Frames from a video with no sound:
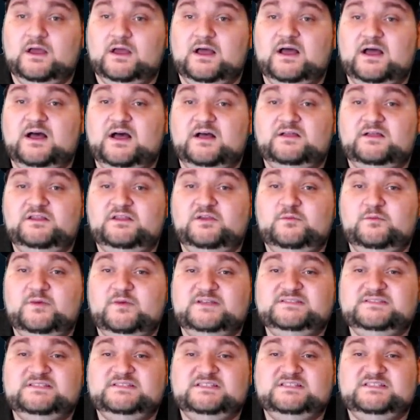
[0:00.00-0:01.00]
You must
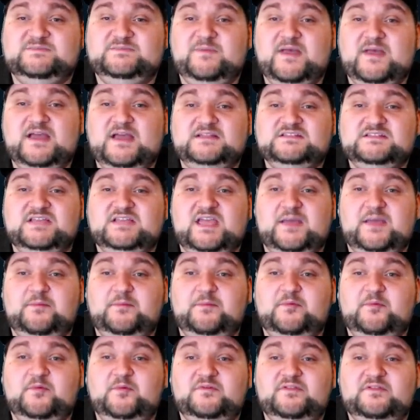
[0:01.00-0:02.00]
dispatch
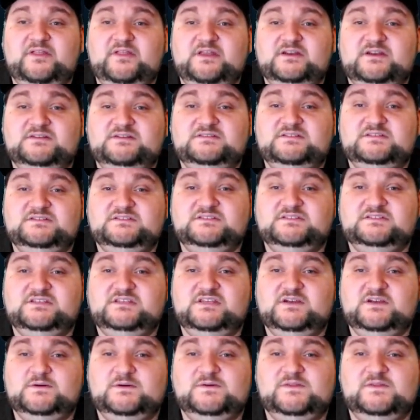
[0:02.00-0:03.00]
capable leaders to
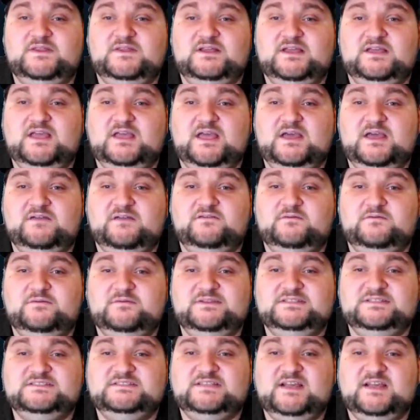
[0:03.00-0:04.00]
secure what they can from these
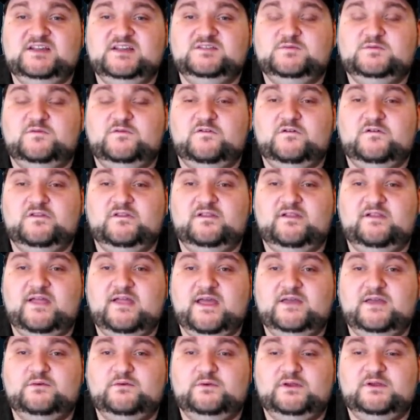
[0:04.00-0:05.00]
sites before the land
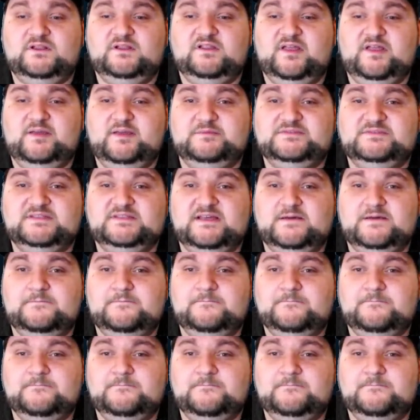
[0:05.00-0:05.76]
reclaims them.